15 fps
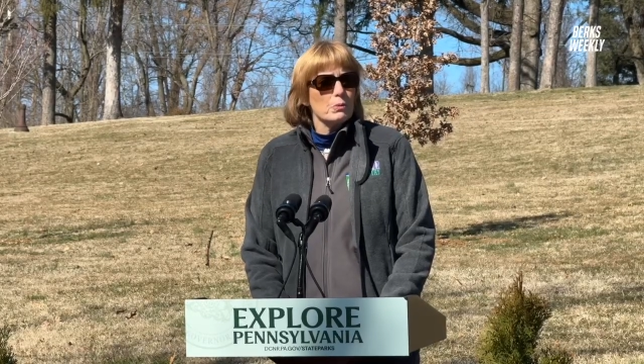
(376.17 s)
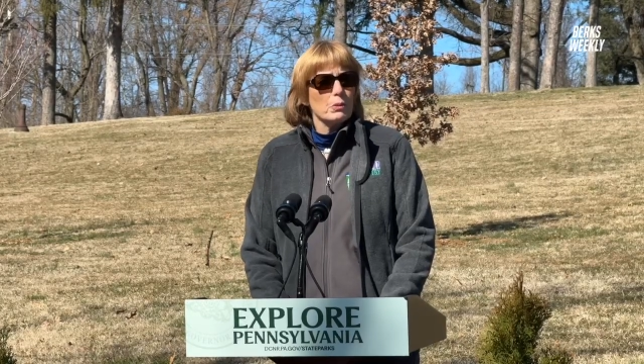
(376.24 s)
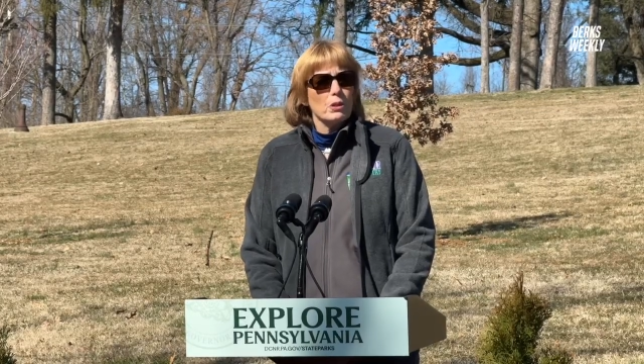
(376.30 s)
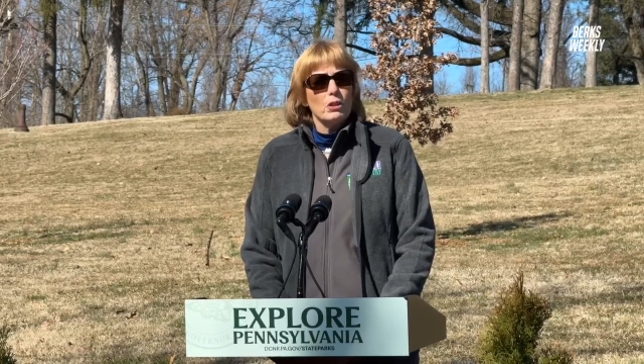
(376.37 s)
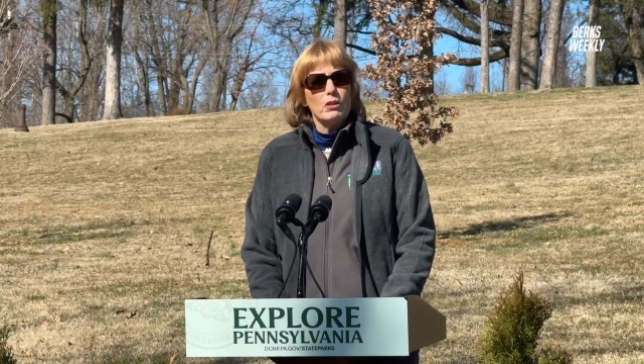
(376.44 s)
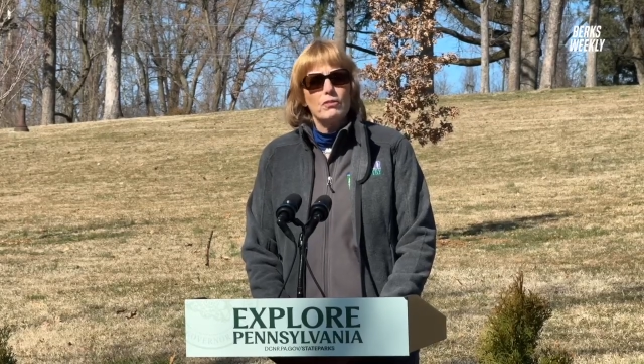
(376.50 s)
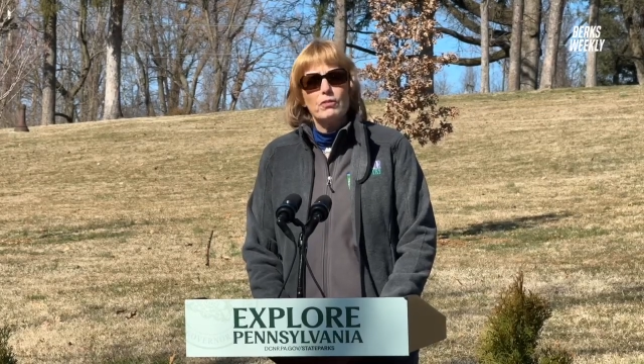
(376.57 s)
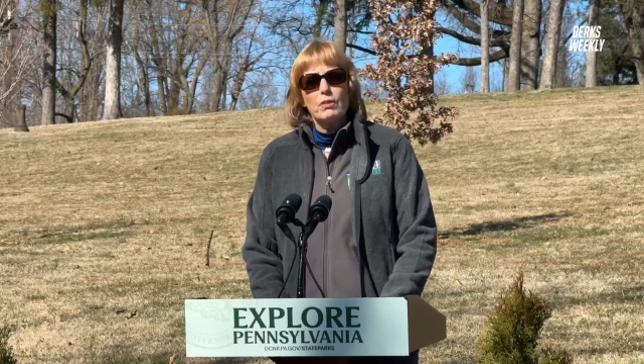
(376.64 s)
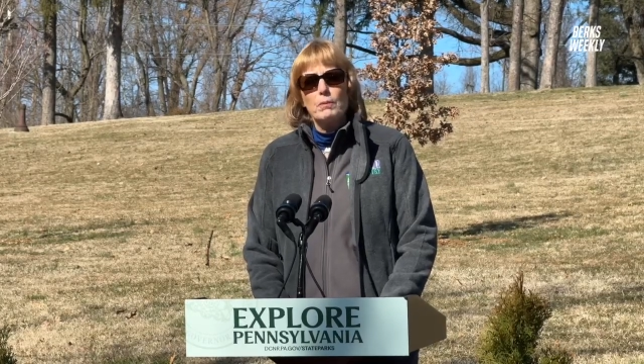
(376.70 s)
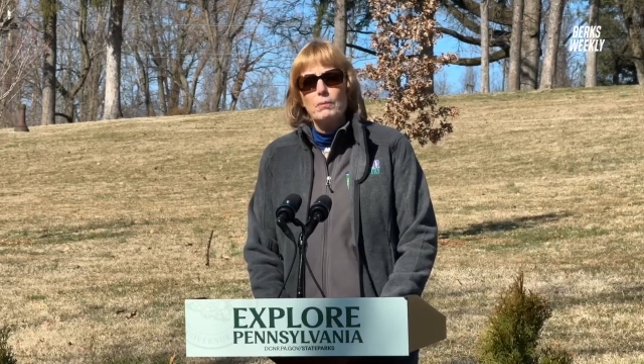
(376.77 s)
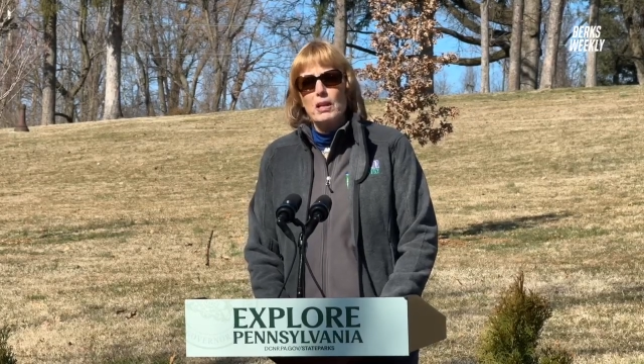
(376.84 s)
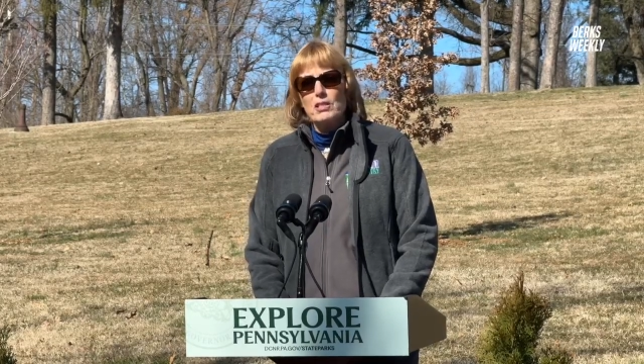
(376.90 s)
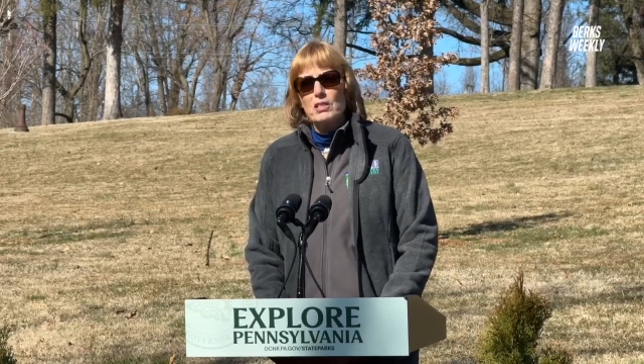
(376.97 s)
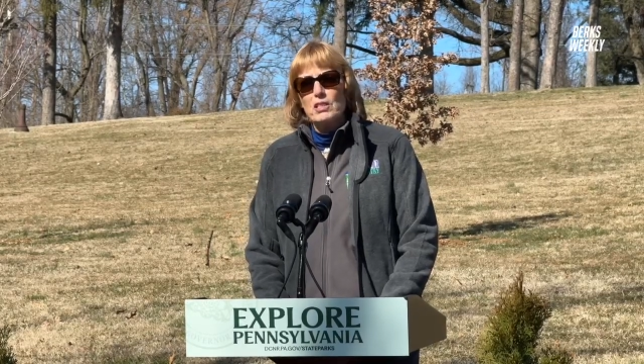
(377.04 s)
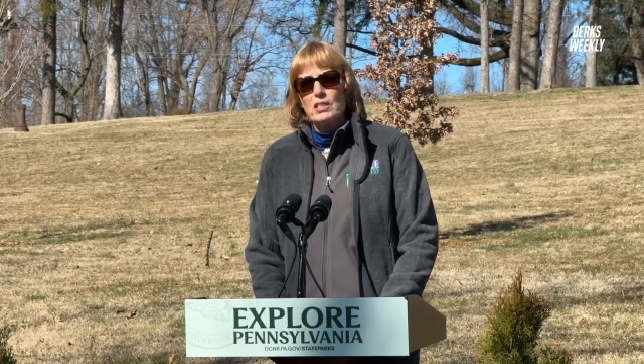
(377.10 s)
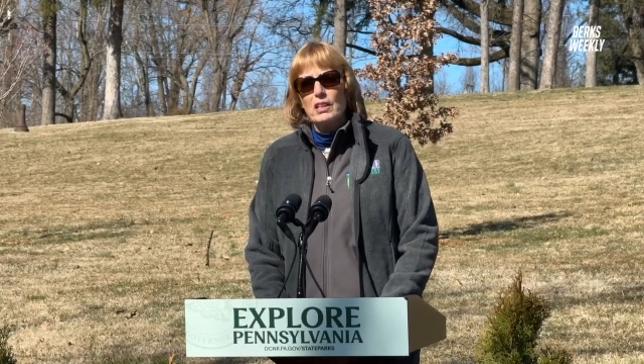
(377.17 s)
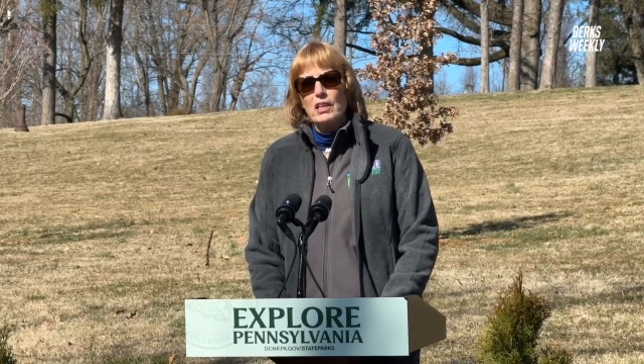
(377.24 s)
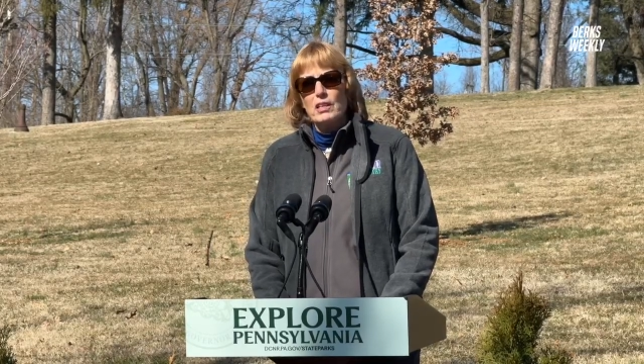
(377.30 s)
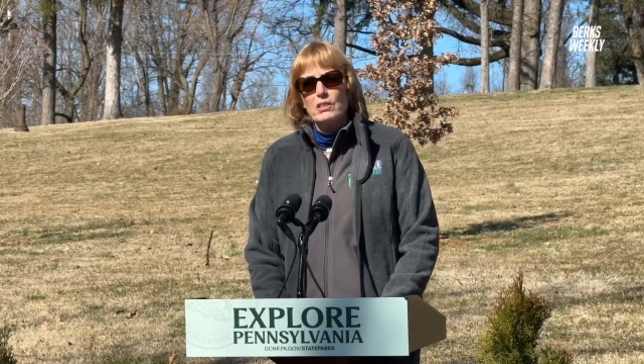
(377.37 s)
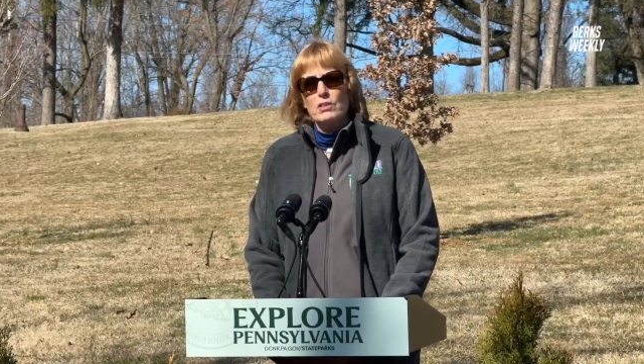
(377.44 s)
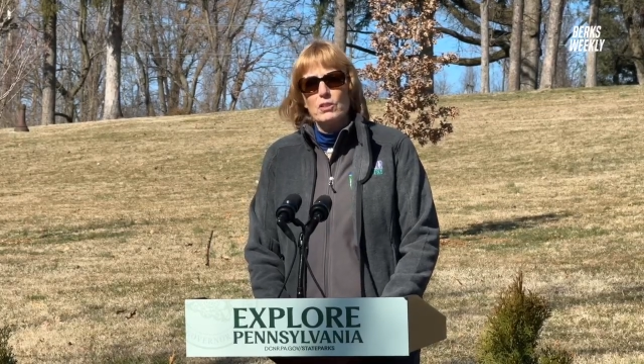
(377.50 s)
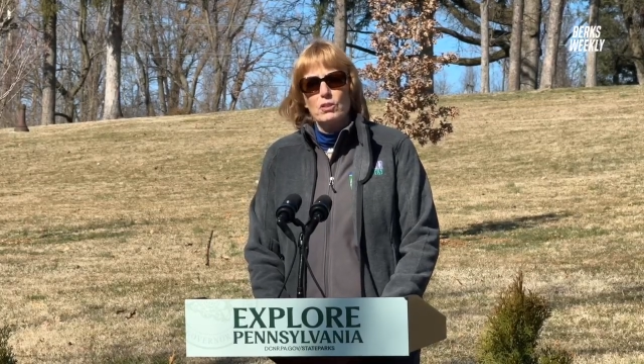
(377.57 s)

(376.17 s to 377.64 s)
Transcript: we heard from legislators